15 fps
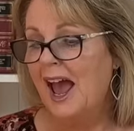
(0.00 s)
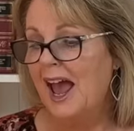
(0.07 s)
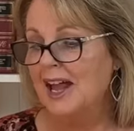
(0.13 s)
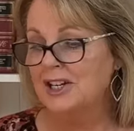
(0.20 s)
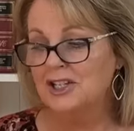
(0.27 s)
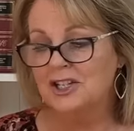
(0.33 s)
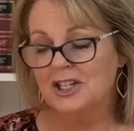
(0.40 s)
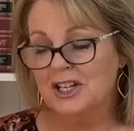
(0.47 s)

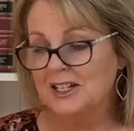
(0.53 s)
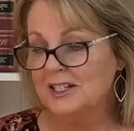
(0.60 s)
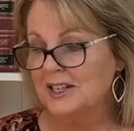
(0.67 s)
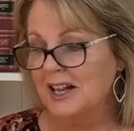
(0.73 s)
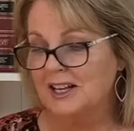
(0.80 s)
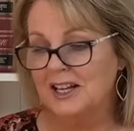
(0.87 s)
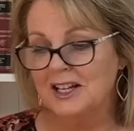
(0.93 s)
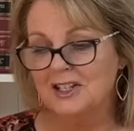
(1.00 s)
And she
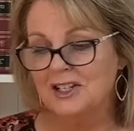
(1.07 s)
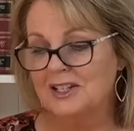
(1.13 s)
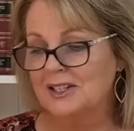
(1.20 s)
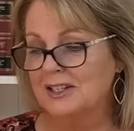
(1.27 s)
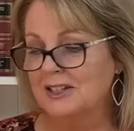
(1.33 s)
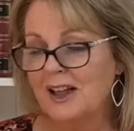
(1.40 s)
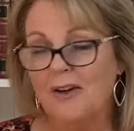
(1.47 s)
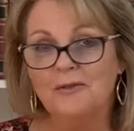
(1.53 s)
said he
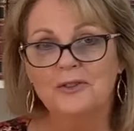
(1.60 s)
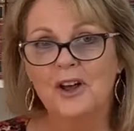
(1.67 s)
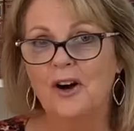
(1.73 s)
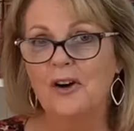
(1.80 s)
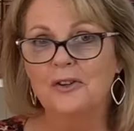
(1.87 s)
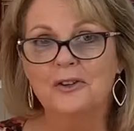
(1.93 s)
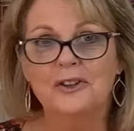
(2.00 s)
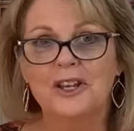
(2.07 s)
just loved the
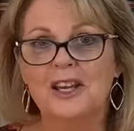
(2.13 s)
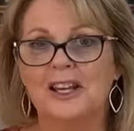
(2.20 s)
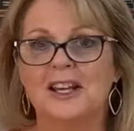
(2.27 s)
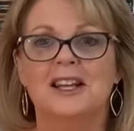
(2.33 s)
whole thing.